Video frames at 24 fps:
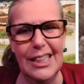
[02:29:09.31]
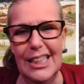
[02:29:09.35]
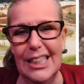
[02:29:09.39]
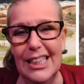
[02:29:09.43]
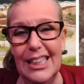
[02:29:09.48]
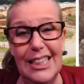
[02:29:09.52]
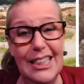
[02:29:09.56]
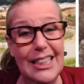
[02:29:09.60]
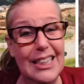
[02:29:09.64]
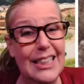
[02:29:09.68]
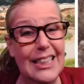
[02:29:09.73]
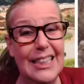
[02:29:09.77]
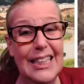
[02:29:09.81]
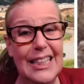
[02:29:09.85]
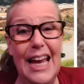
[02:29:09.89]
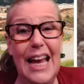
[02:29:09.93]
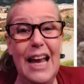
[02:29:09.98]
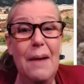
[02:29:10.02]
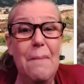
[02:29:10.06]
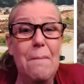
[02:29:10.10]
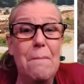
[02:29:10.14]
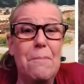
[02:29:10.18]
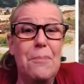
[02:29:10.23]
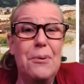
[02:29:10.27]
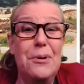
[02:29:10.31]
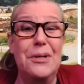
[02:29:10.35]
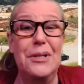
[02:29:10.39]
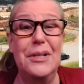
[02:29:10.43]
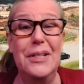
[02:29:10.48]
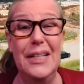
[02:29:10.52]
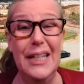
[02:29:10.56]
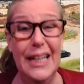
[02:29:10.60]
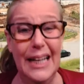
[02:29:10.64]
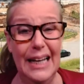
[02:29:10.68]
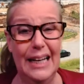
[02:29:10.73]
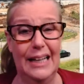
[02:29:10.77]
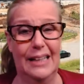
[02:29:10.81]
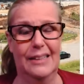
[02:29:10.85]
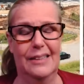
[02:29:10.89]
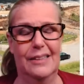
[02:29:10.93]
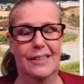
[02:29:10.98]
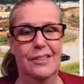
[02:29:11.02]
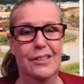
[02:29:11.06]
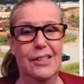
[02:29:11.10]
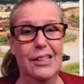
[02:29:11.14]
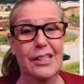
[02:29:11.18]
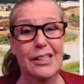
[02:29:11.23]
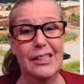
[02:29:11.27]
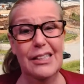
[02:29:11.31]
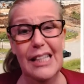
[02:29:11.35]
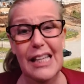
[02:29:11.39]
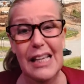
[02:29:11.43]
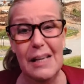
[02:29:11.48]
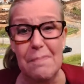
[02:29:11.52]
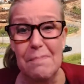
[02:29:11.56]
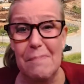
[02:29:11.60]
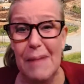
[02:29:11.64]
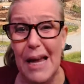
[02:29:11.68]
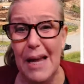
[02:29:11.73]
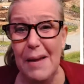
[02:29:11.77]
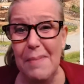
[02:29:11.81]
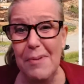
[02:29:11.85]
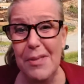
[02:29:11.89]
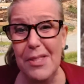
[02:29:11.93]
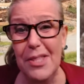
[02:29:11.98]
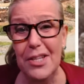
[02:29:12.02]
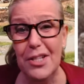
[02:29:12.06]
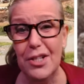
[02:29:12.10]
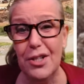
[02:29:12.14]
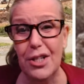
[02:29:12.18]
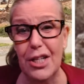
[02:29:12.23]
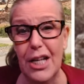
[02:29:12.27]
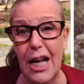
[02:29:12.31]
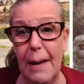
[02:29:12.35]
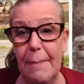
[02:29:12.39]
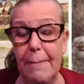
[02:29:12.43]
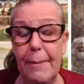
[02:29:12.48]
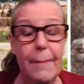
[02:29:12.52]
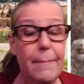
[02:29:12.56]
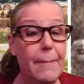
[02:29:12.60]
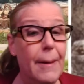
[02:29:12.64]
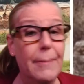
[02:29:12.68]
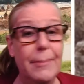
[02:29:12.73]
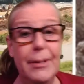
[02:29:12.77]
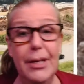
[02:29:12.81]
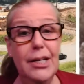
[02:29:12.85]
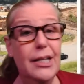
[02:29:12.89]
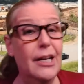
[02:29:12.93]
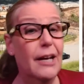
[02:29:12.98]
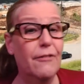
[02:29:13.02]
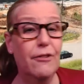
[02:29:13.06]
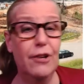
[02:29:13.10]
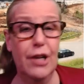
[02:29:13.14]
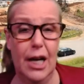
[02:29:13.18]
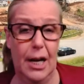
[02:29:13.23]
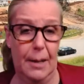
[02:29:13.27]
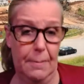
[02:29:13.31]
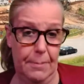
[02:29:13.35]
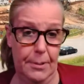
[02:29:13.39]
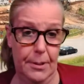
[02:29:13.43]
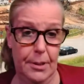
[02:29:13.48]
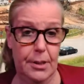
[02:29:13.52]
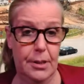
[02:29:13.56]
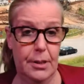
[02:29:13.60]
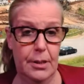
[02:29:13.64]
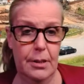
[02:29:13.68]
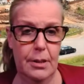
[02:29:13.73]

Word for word: you can't predict you can think maybe this could happen maybe it never happens